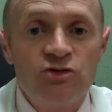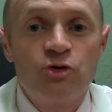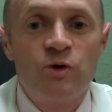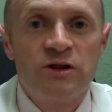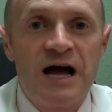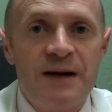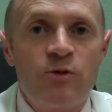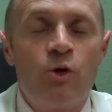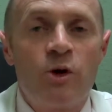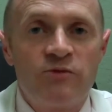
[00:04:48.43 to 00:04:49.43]
to a
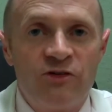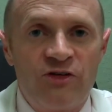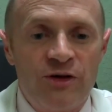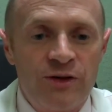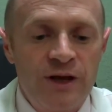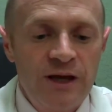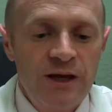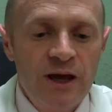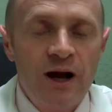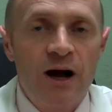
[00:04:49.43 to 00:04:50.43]
LabCorp
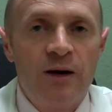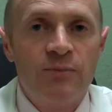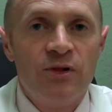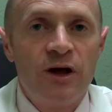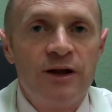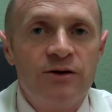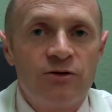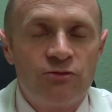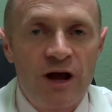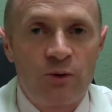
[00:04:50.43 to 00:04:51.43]
facility a blood
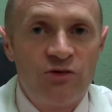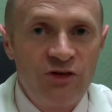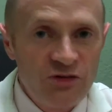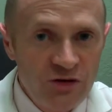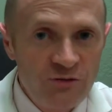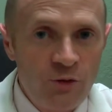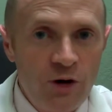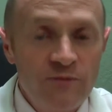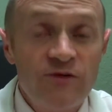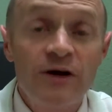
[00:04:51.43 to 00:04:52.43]
requisition form.